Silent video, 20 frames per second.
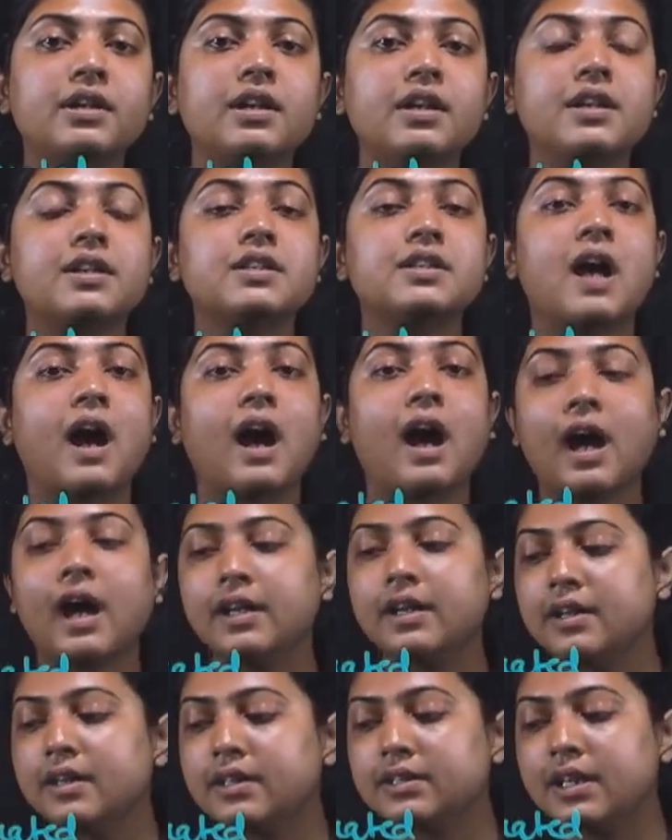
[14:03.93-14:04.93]
is
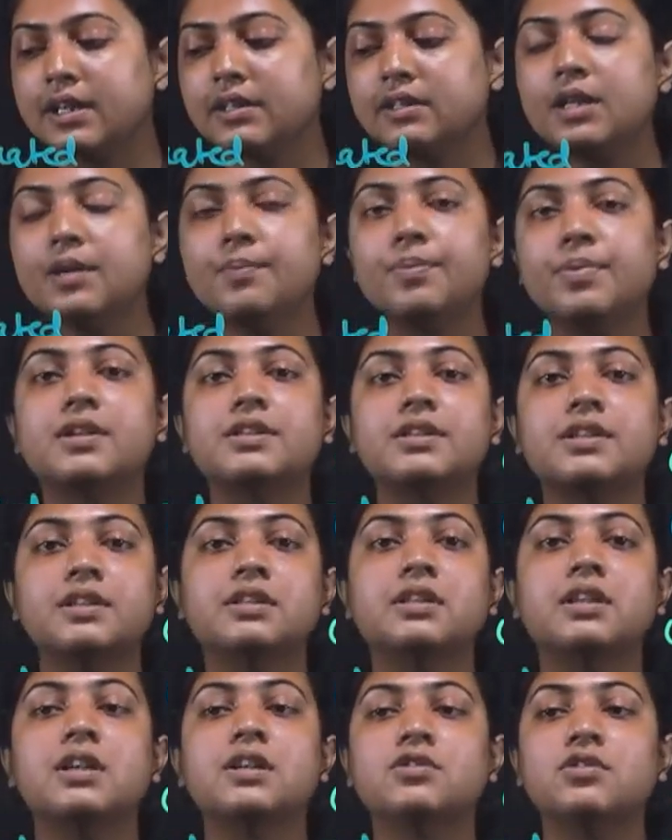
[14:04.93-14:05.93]
higher than the
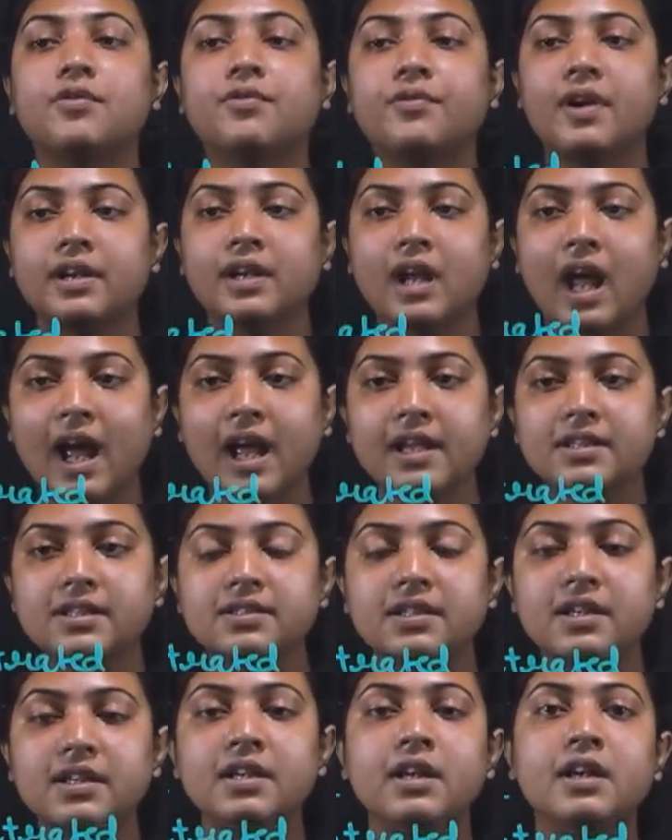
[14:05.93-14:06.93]
percentage of an
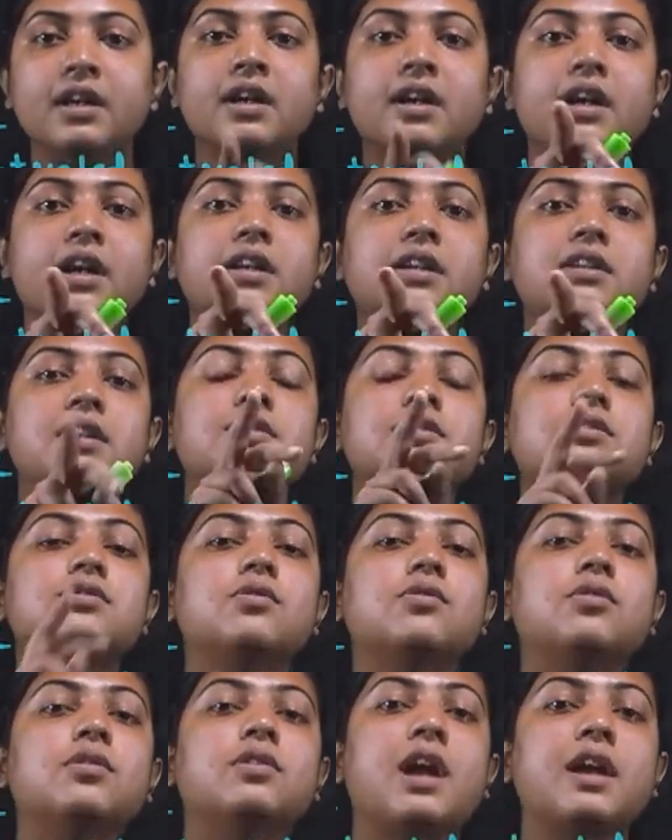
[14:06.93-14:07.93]
acid, it is
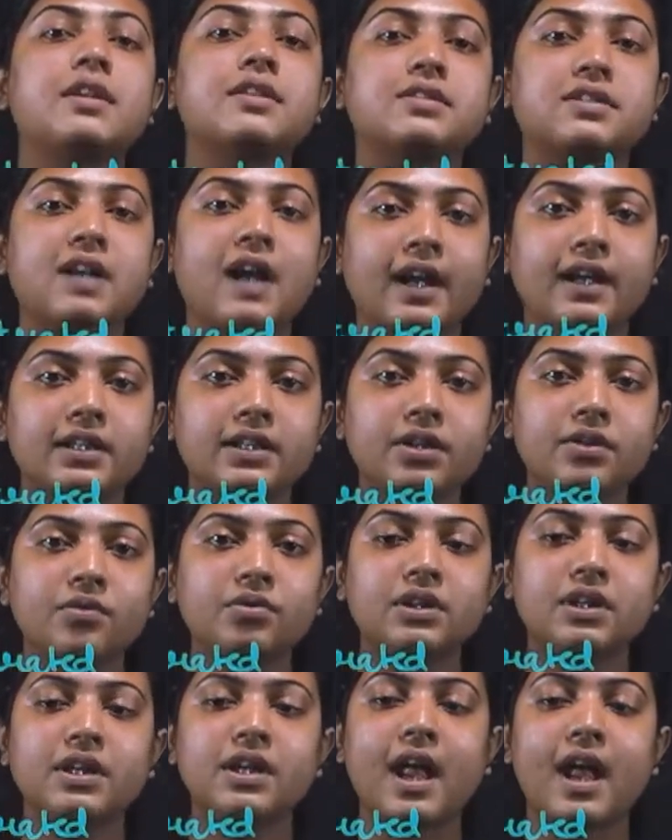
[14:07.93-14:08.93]
known as
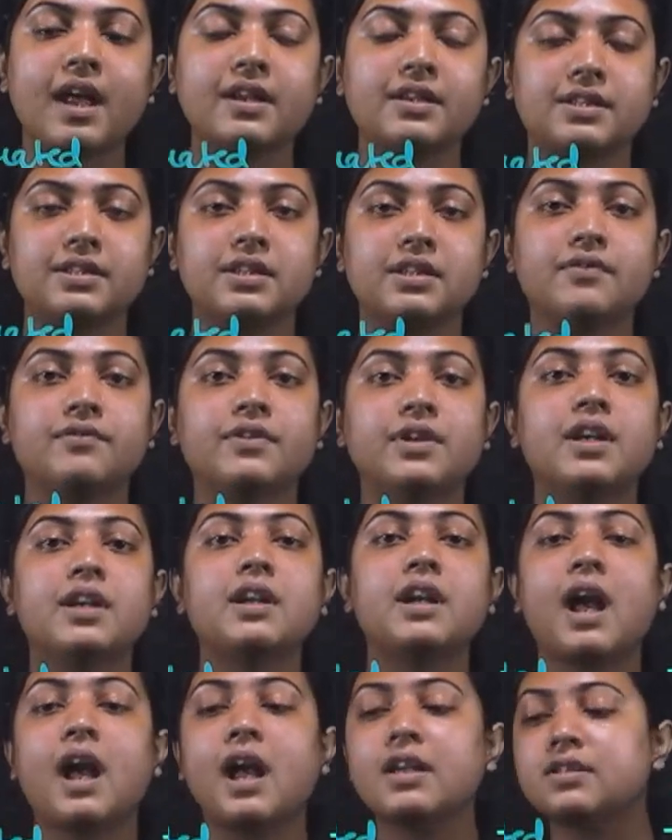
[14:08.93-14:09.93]
diluted acid,
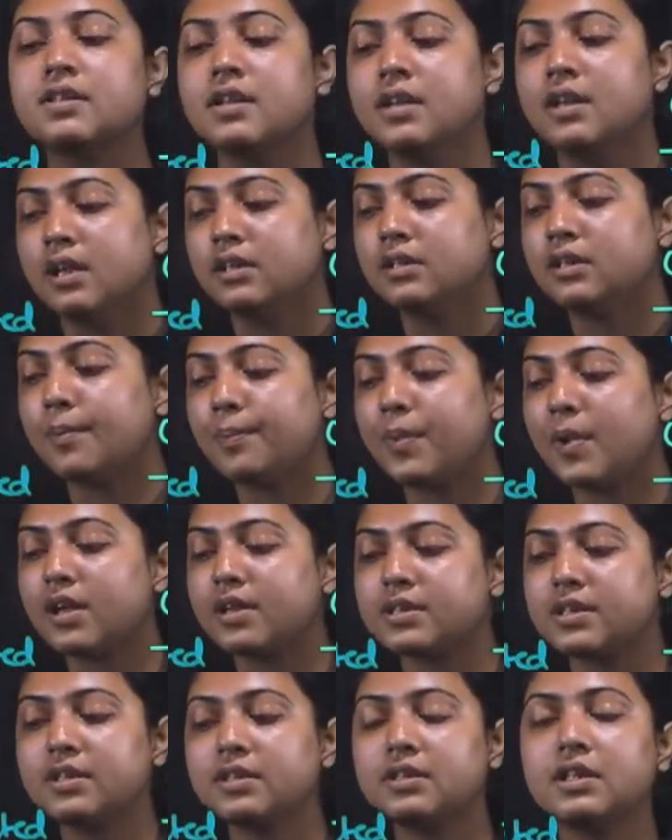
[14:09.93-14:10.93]
whereas the
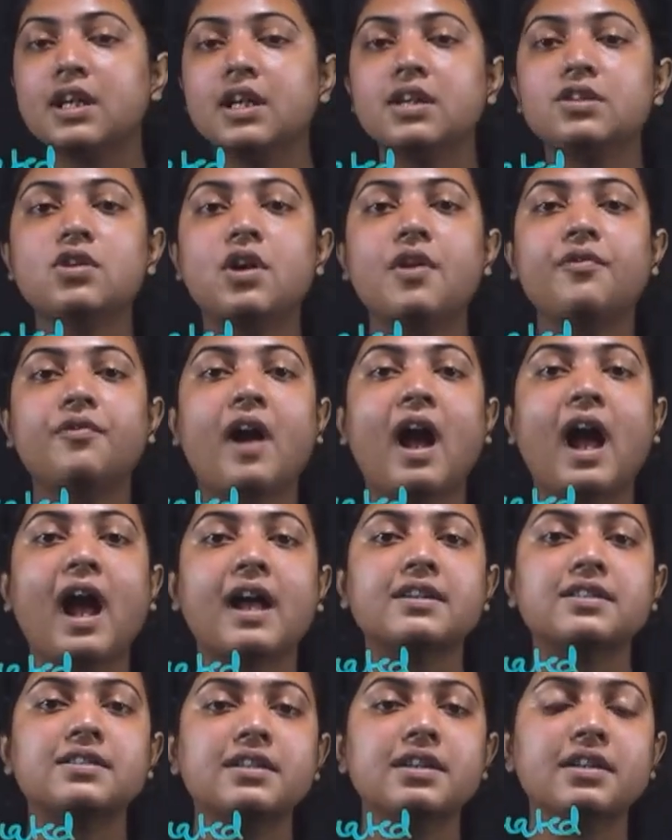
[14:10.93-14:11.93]
percentage of
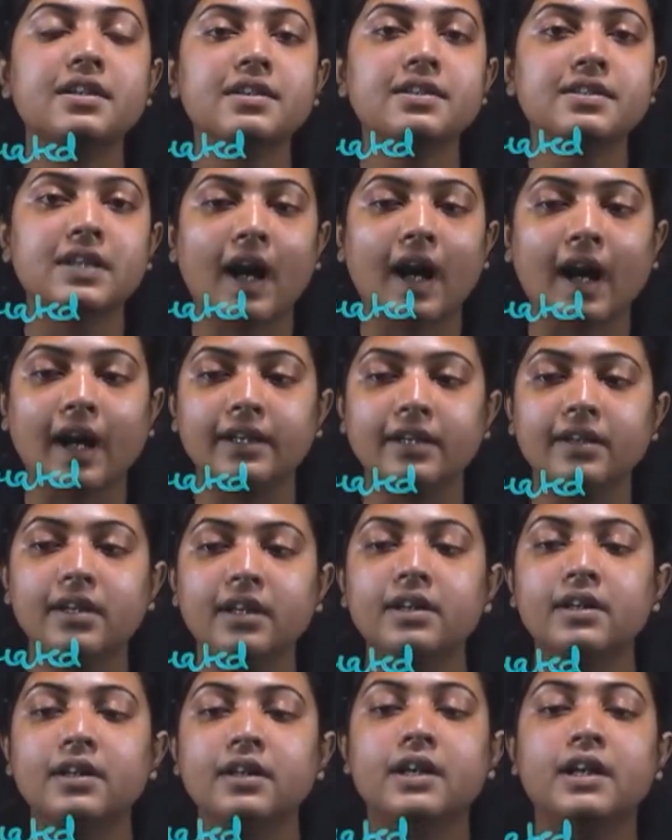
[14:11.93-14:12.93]
acid is higher,
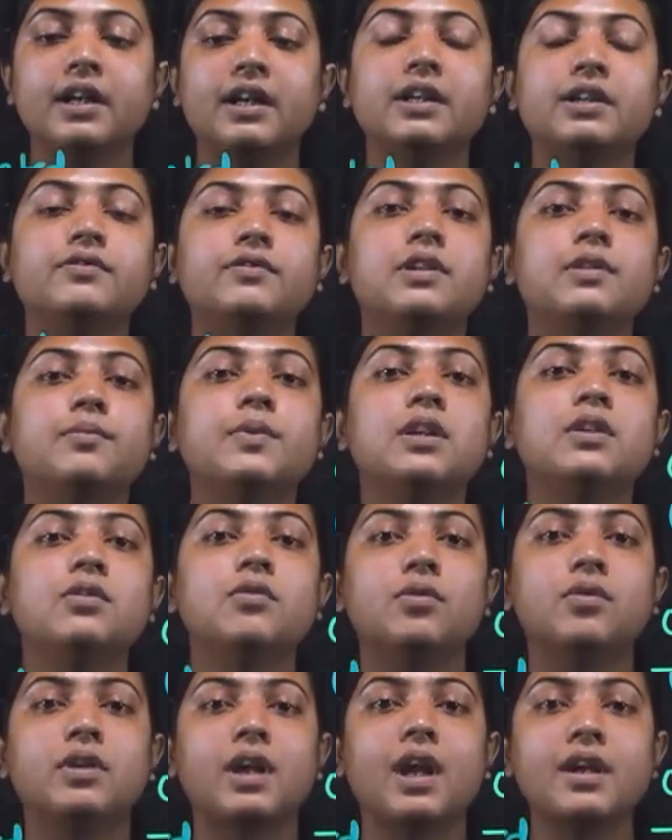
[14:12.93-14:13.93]
it will be
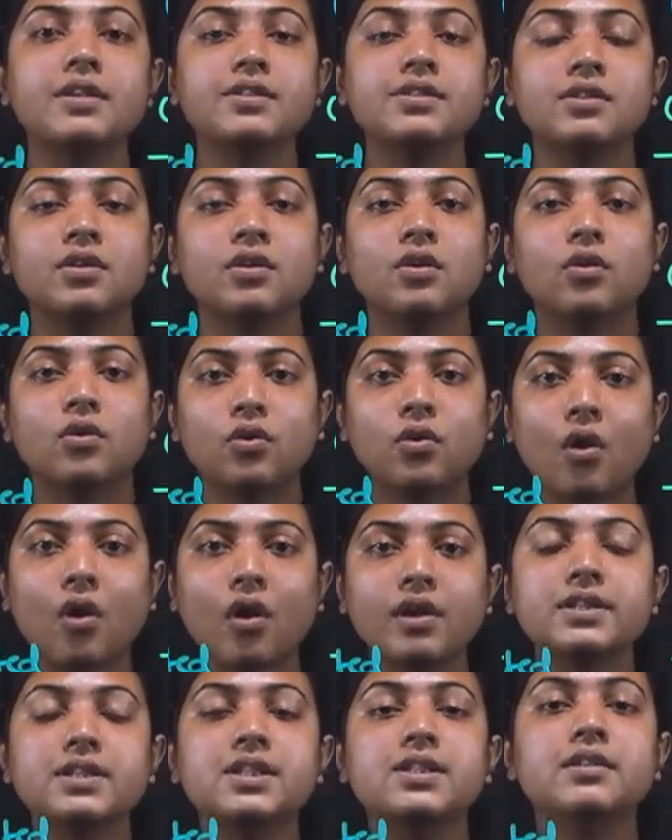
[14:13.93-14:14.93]
known as
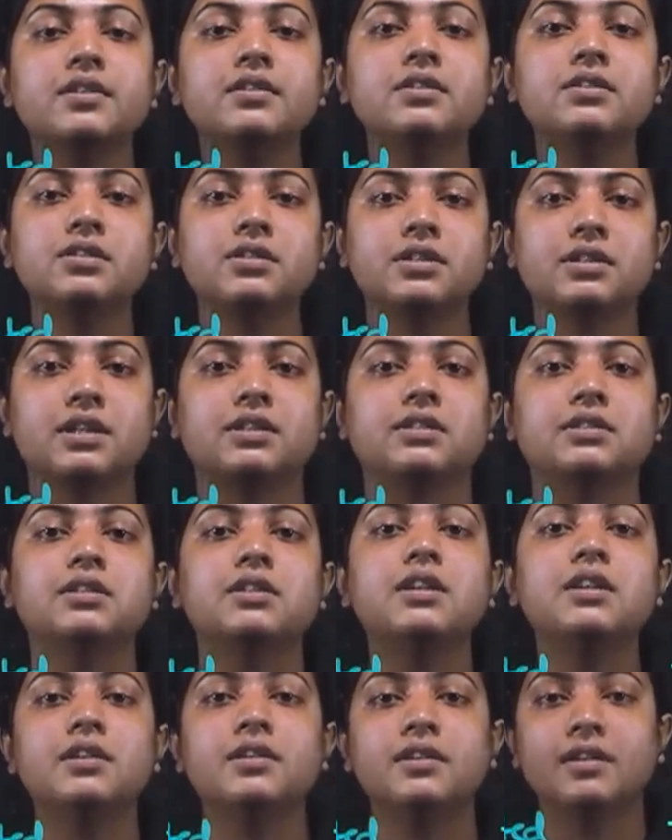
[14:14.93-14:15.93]

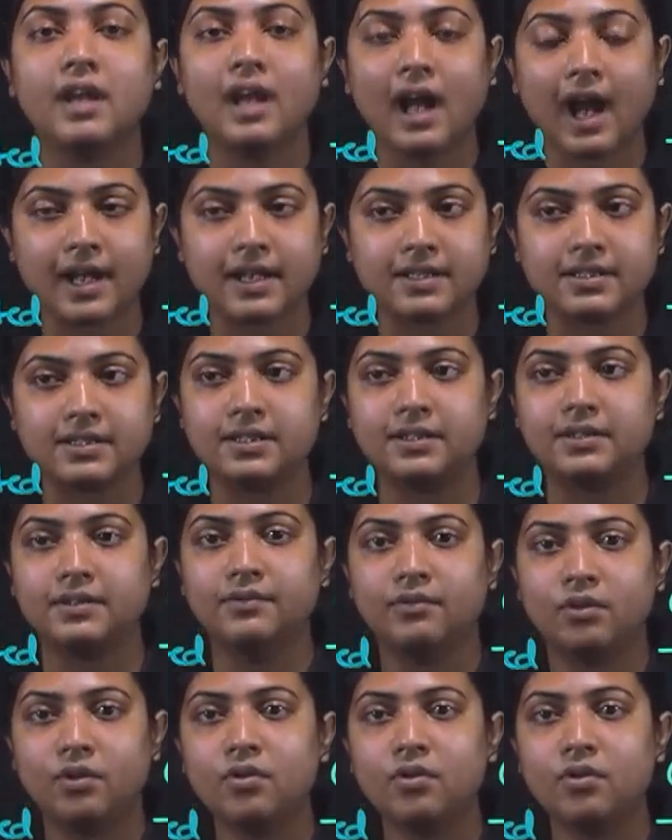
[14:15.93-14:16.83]
concentrated acid.